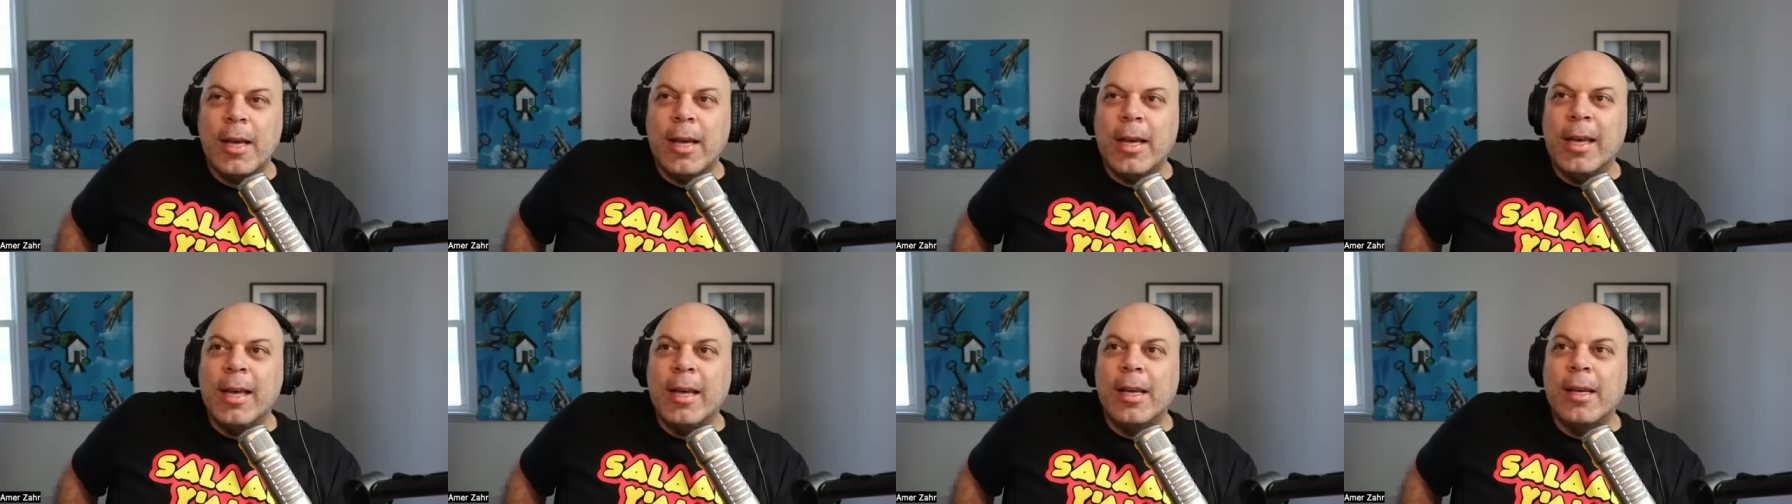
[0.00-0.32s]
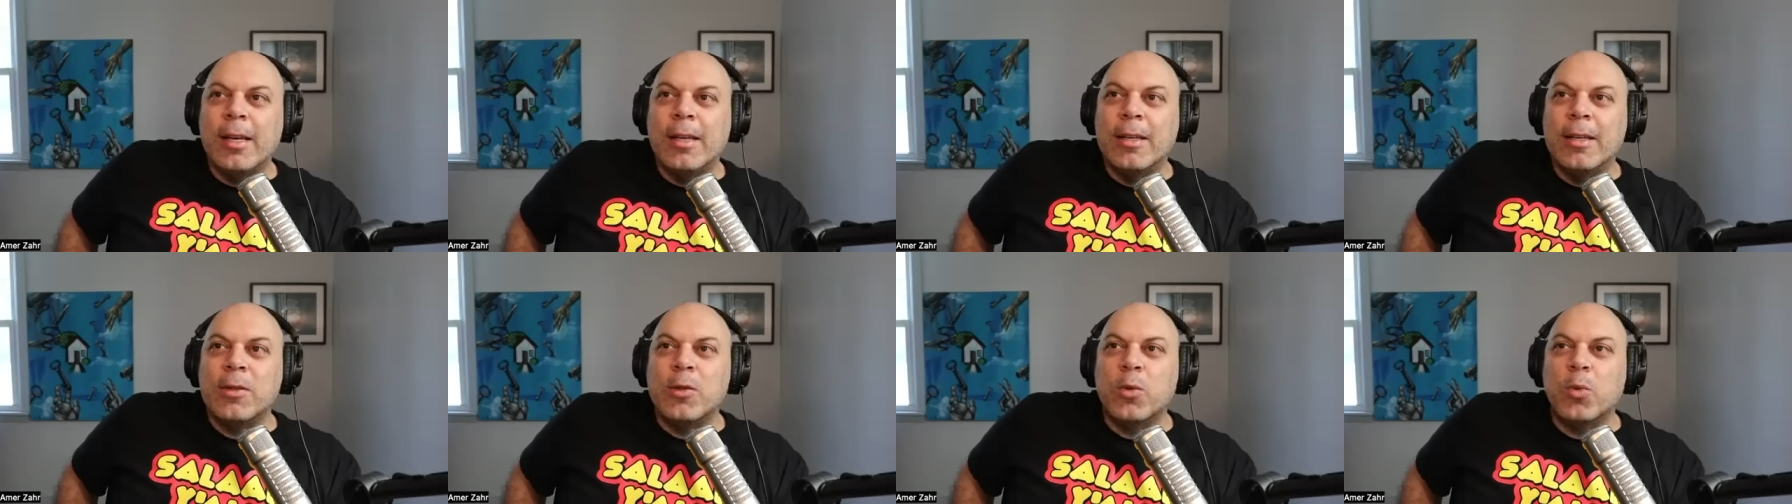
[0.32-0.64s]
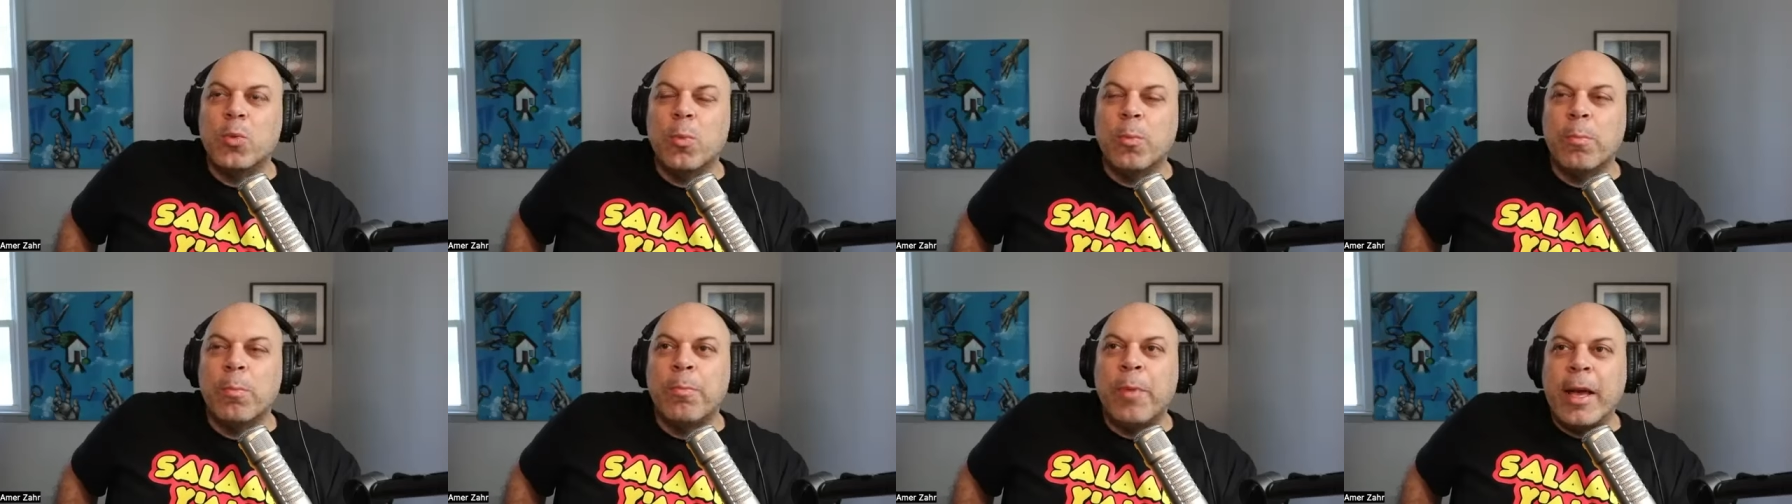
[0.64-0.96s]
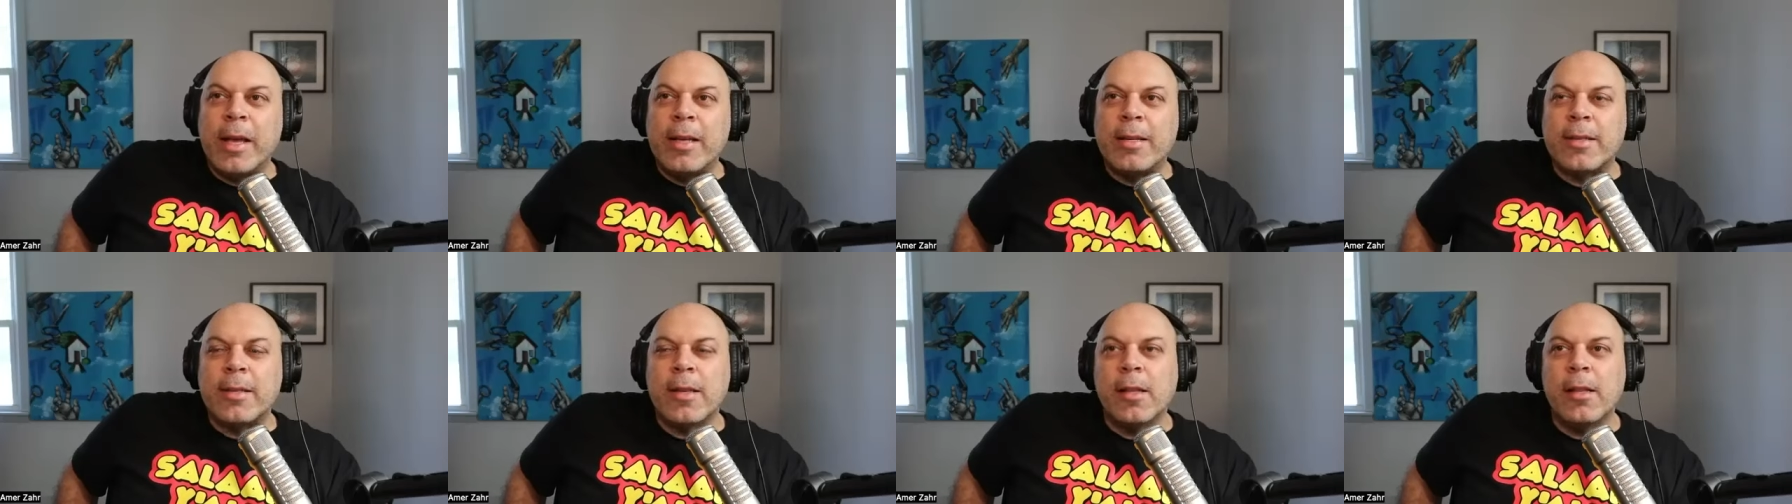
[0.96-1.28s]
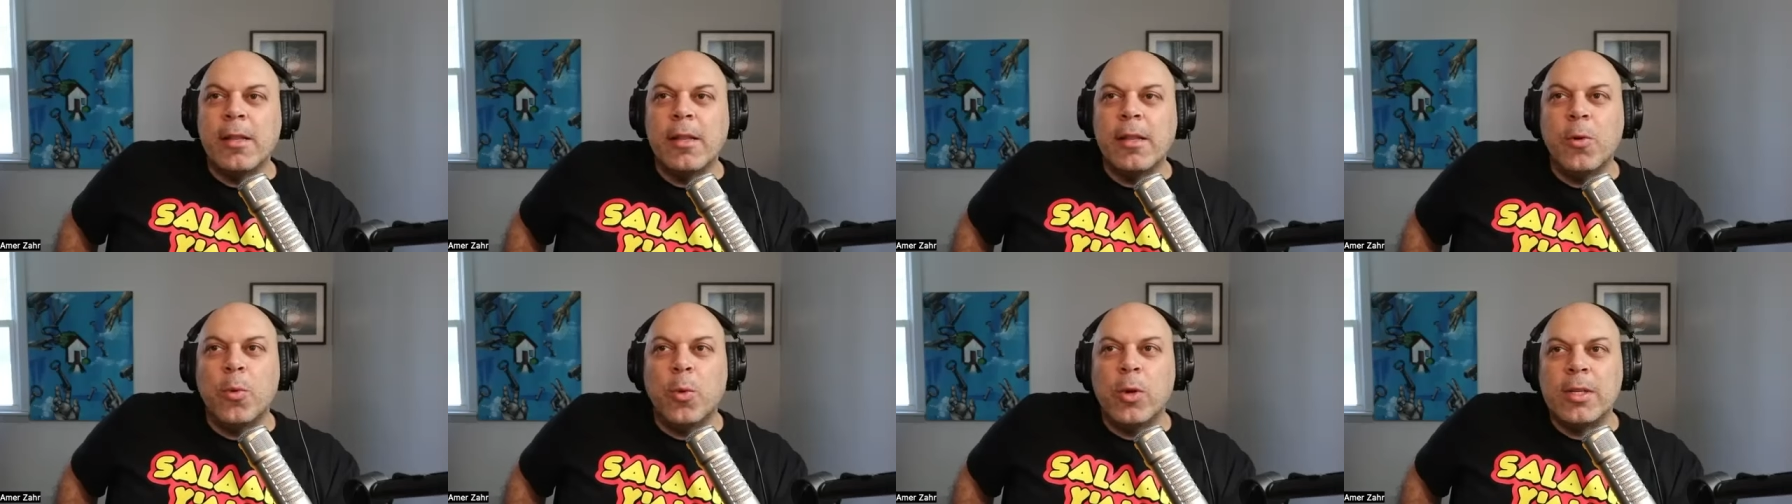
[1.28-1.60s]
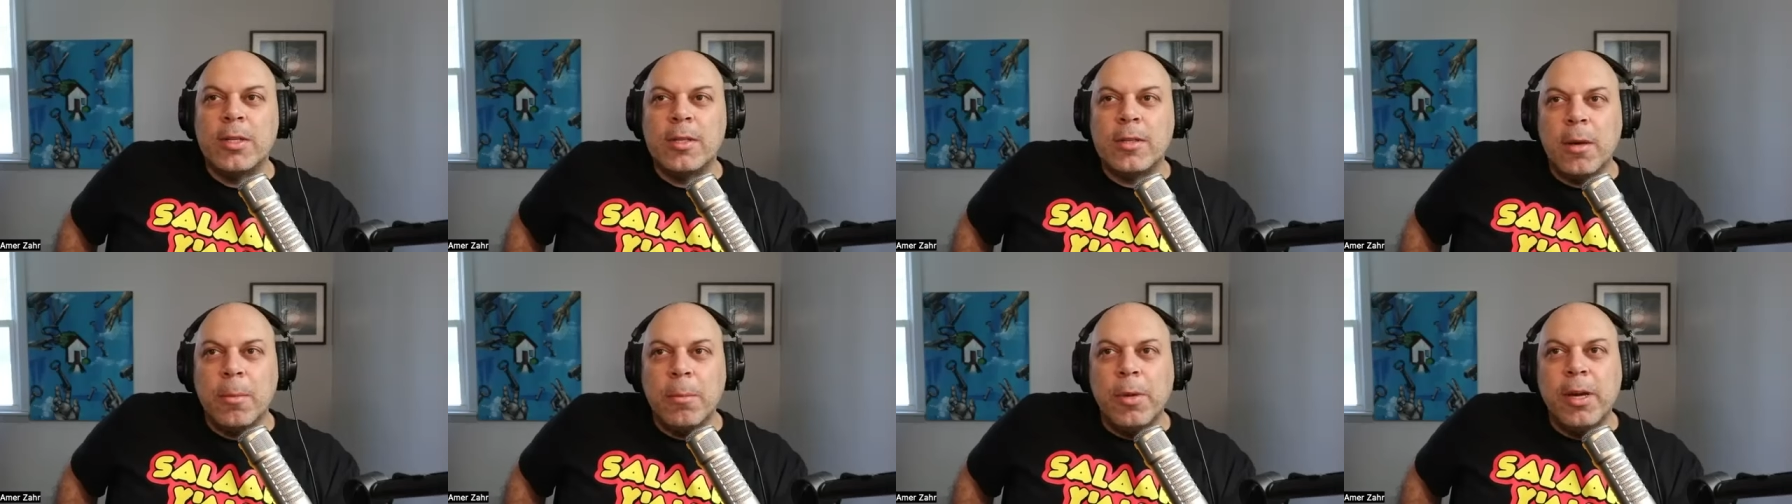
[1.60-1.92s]
is basically
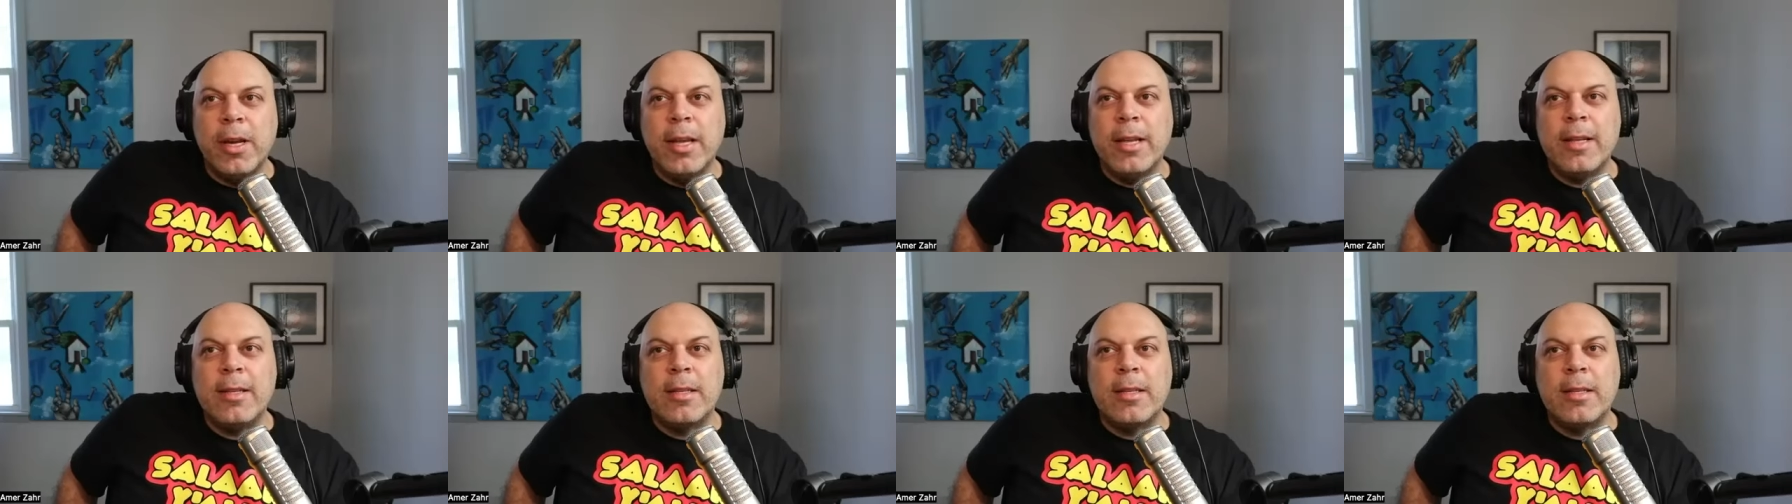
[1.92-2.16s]
when somebody